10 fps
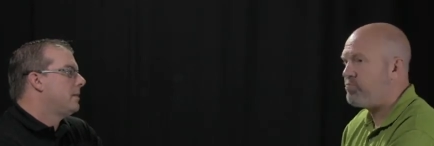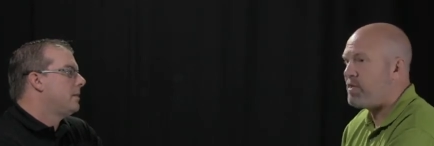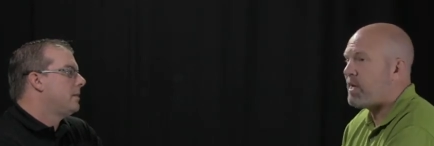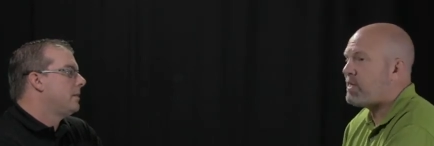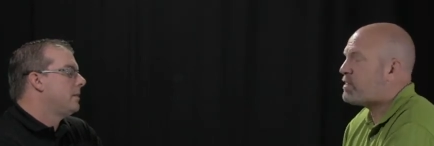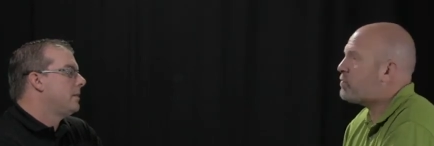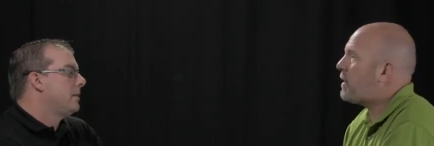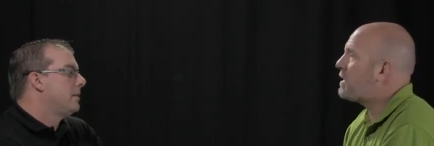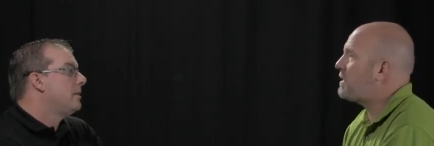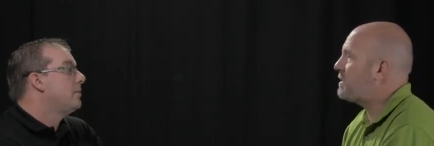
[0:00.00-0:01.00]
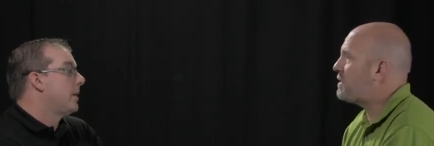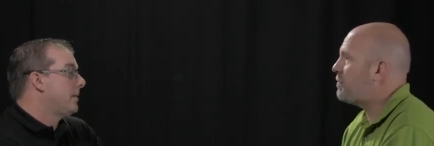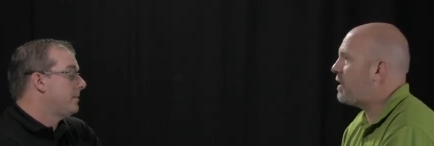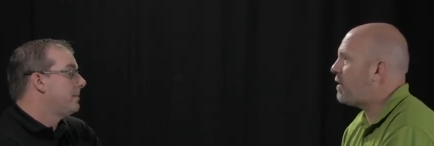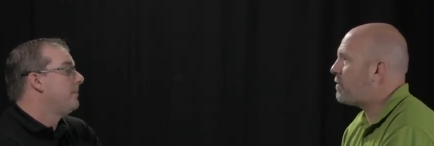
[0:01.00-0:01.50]
Speaker 1: the unexpected right.
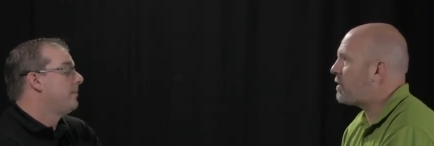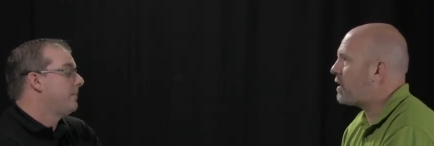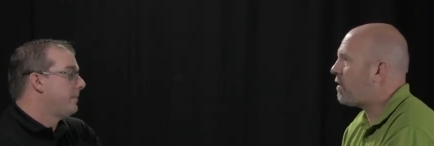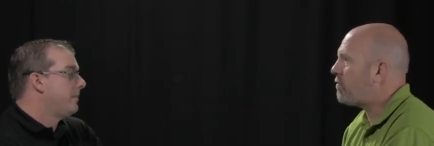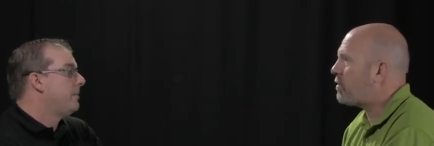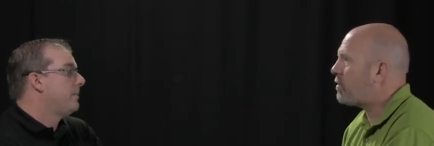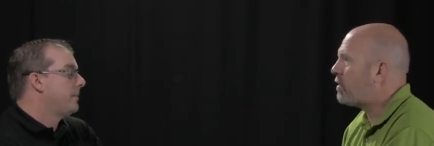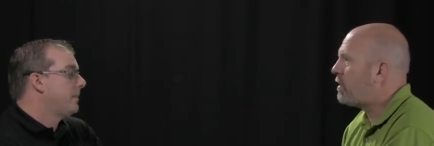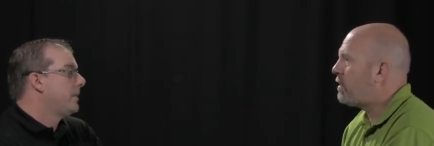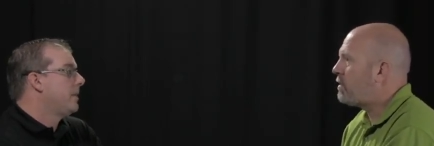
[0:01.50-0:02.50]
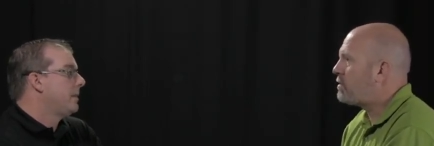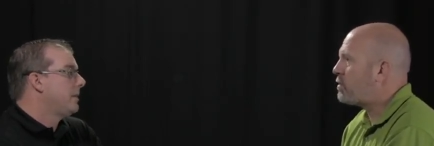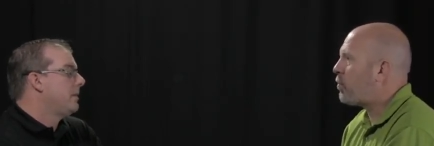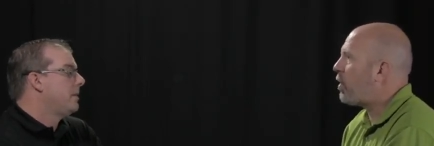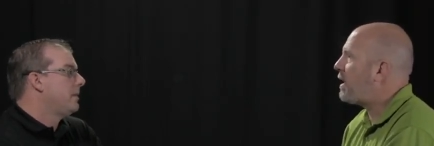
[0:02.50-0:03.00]
be able to cover
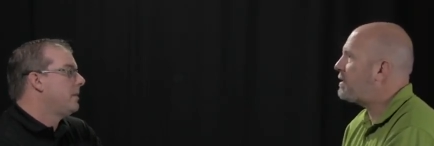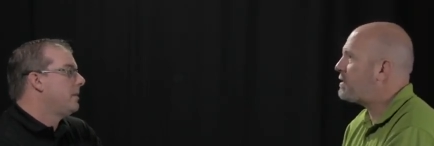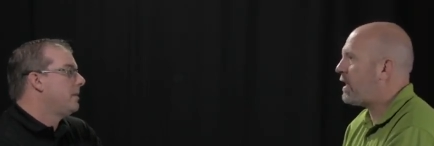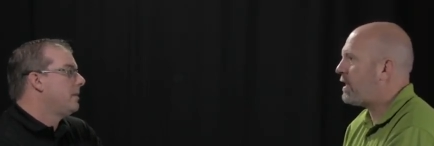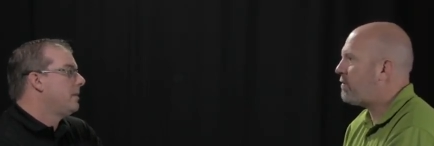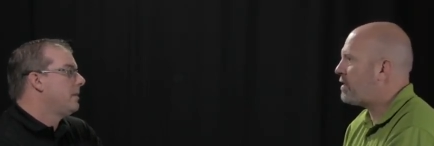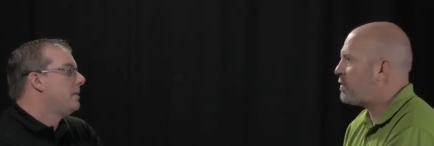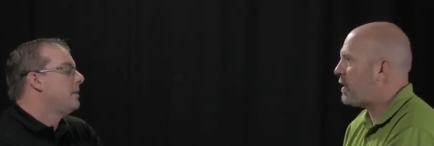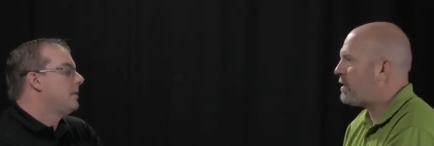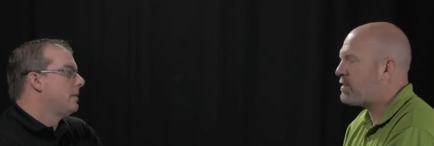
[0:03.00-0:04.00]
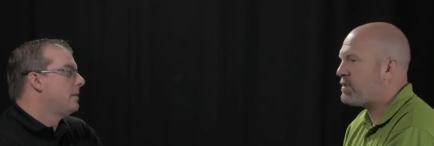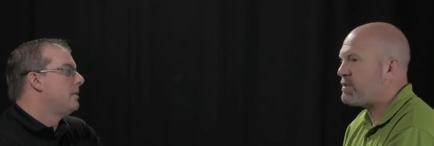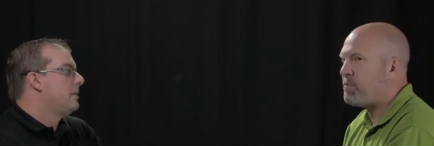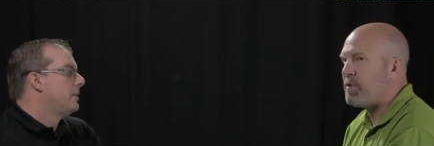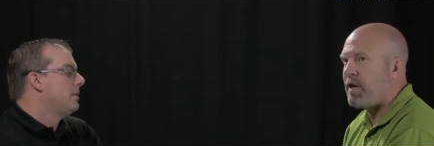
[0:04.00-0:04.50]
surprise kind of expenses
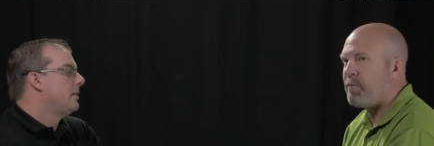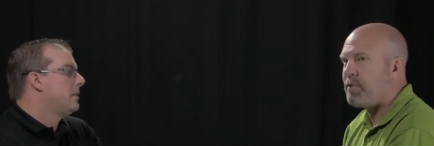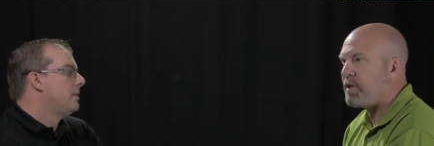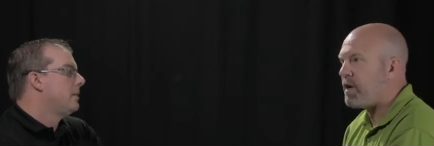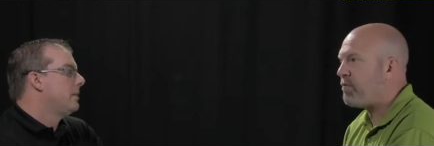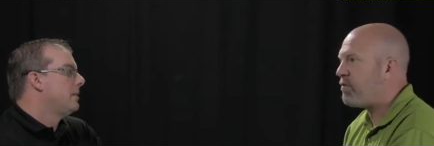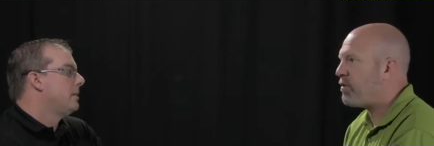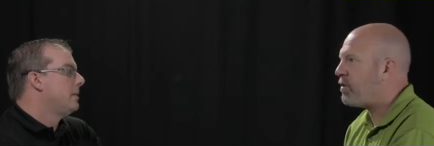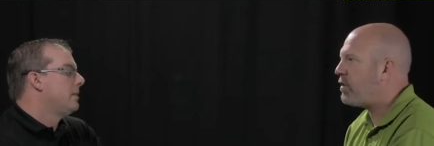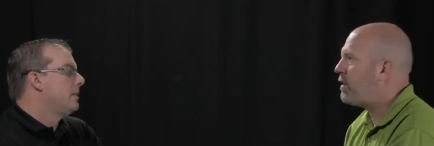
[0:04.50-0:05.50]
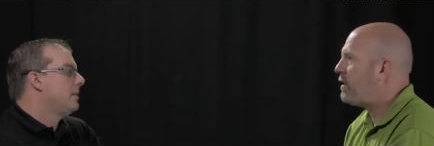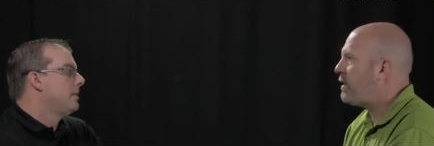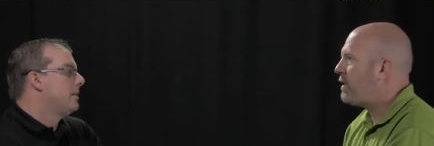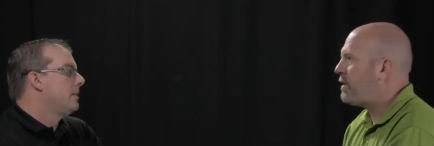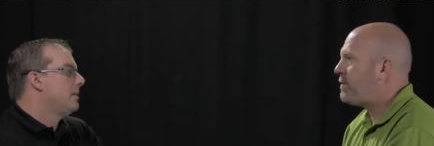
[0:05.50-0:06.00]
to be able to cover
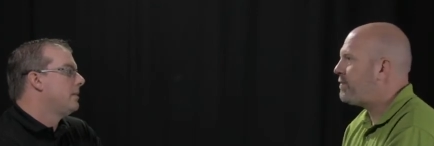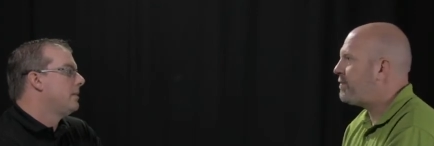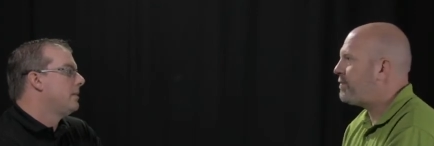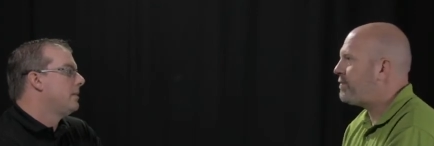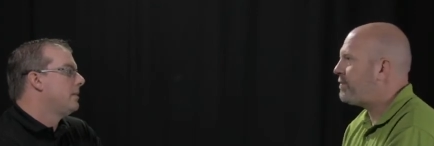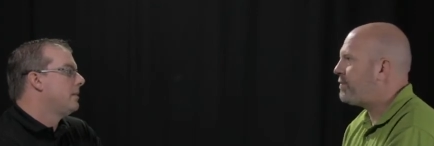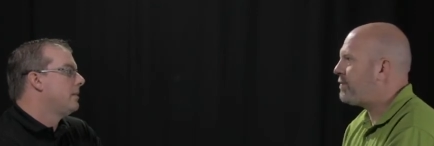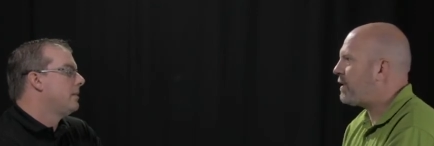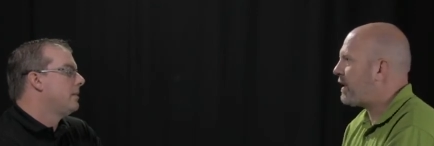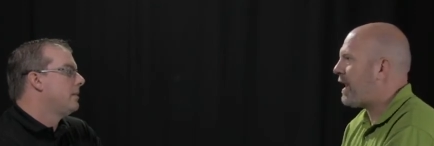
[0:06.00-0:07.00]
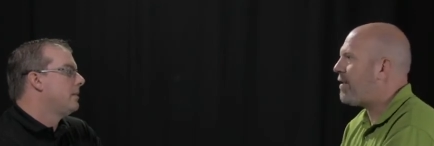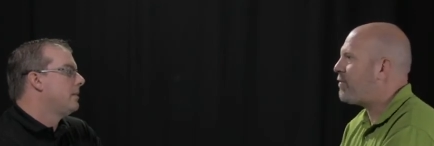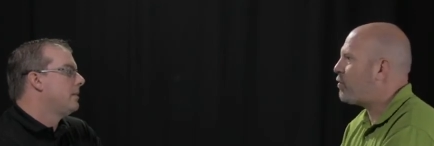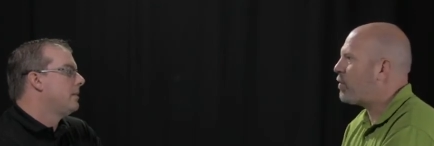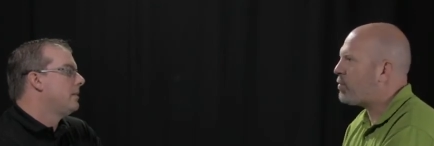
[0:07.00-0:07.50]
like having
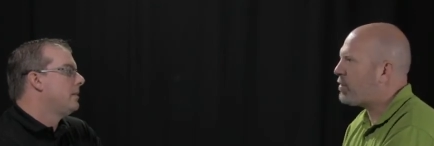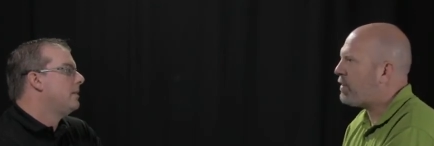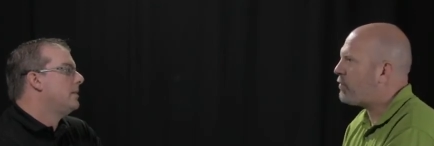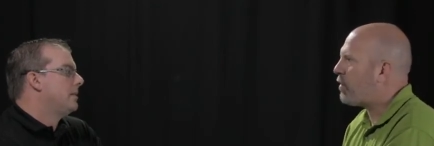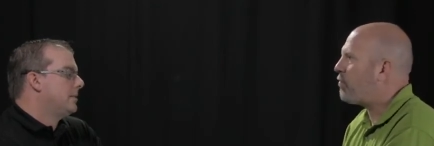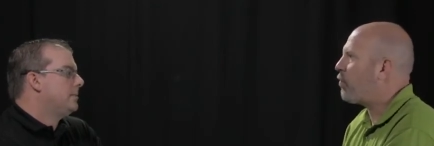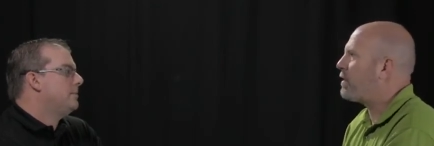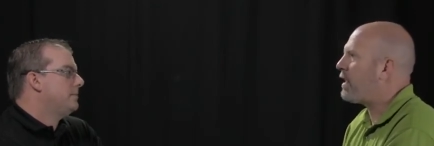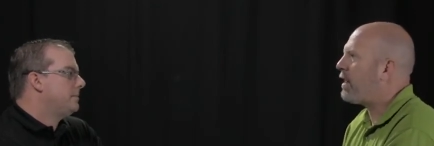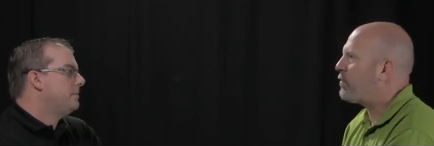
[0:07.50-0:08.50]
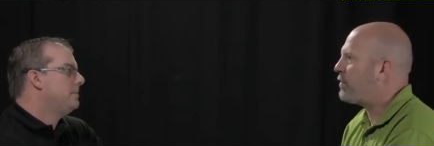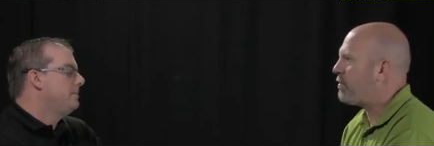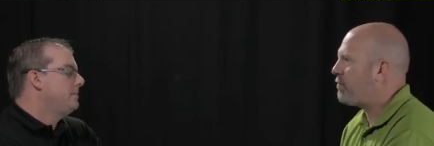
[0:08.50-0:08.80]
to replace all four tires on a